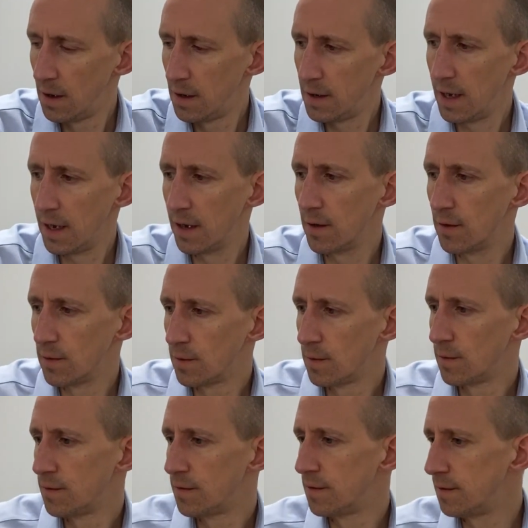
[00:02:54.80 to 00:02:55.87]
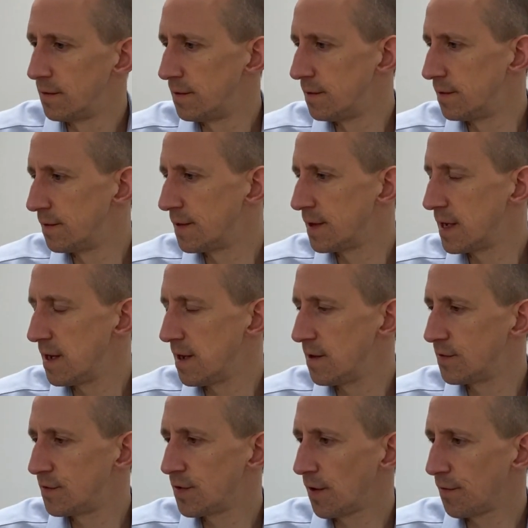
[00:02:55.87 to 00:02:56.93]
Now, the
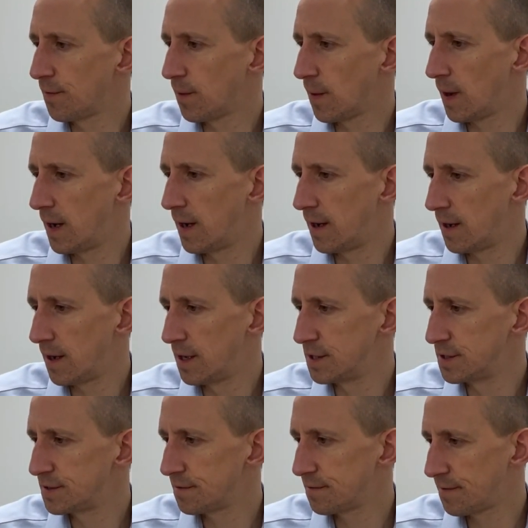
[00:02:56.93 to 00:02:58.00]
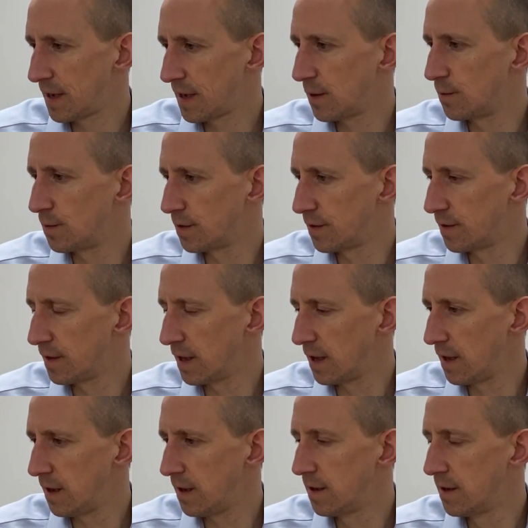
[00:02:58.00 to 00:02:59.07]
software has found
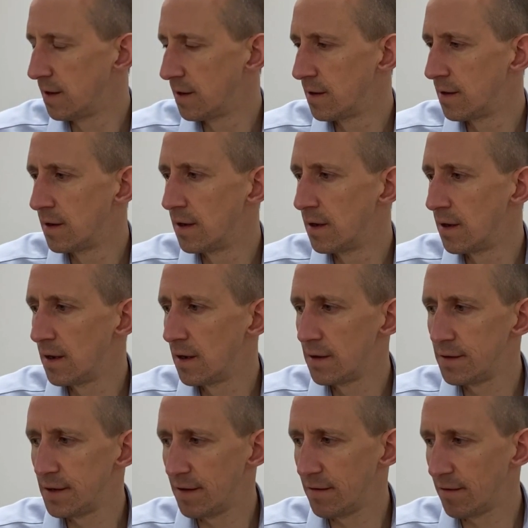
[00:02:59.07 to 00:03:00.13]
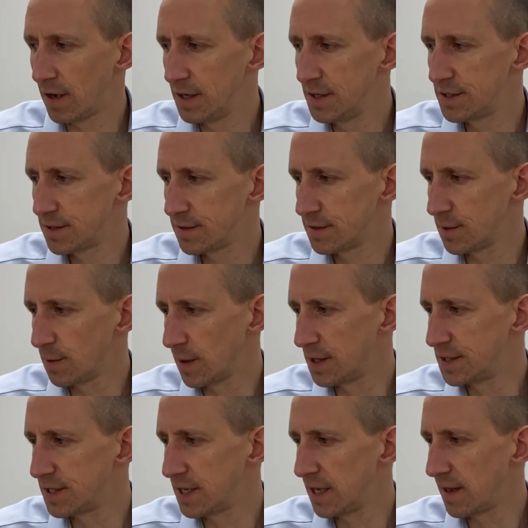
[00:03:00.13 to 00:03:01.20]
the device, so we can
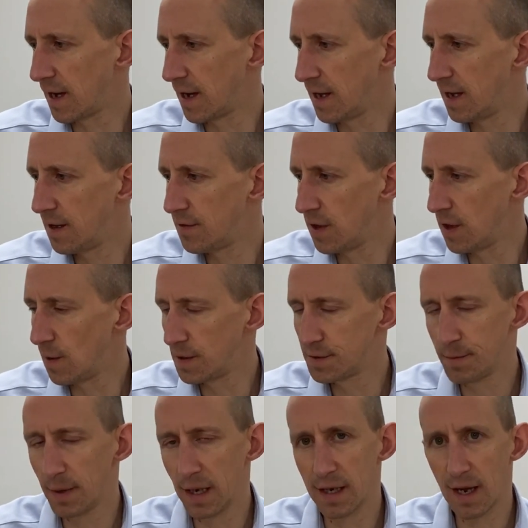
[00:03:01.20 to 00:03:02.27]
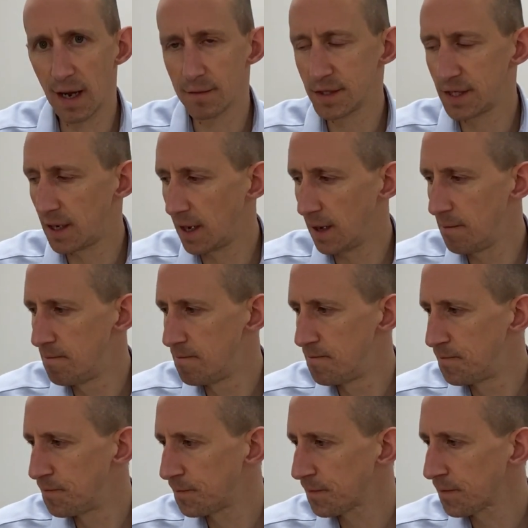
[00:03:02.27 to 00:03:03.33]
see that here, the USB adapter name.
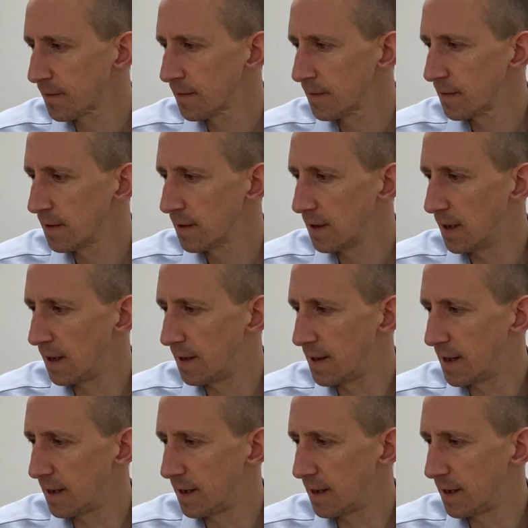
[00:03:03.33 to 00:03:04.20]
And then